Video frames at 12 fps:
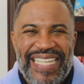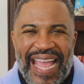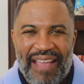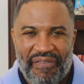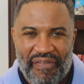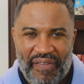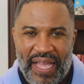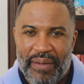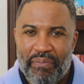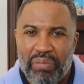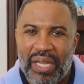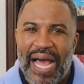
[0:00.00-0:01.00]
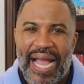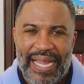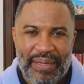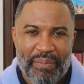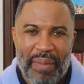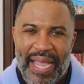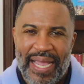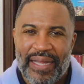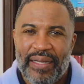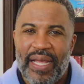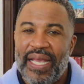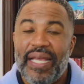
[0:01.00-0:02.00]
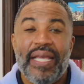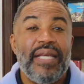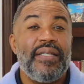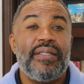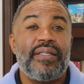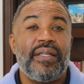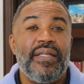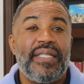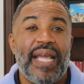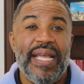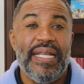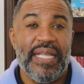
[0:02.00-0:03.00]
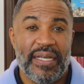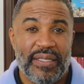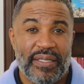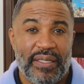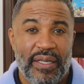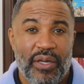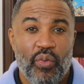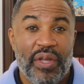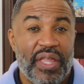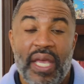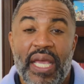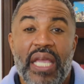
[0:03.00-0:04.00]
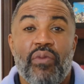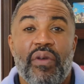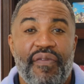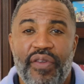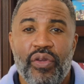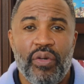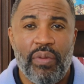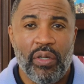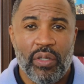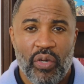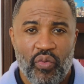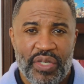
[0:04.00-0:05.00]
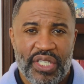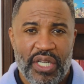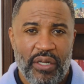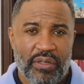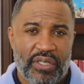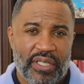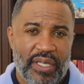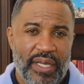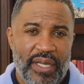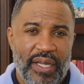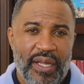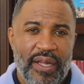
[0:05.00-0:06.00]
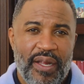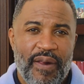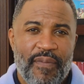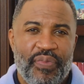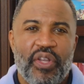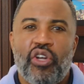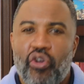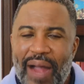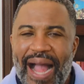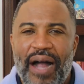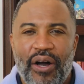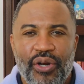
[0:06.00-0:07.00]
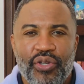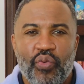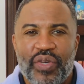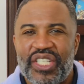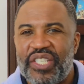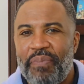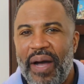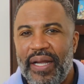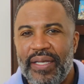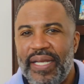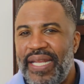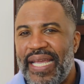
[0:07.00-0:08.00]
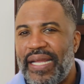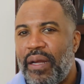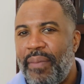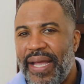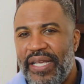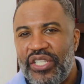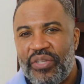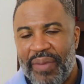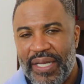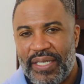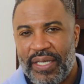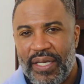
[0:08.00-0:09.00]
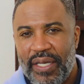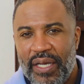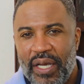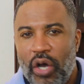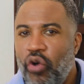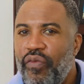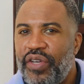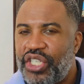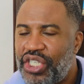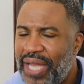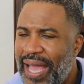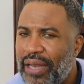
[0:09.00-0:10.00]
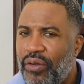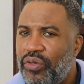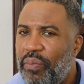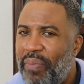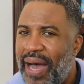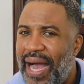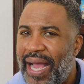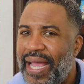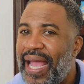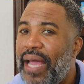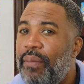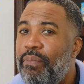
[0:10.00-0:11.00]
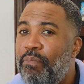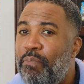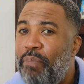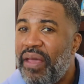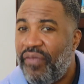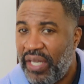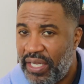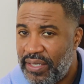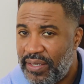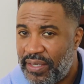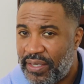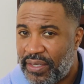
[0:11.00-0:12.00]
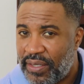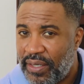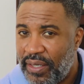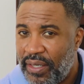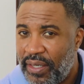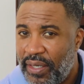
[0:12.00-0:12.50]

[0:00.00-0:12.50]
deaf, and blind man instantaneous with irrefutable results. The crowd responded in amazement, overshadowed by ambivalence.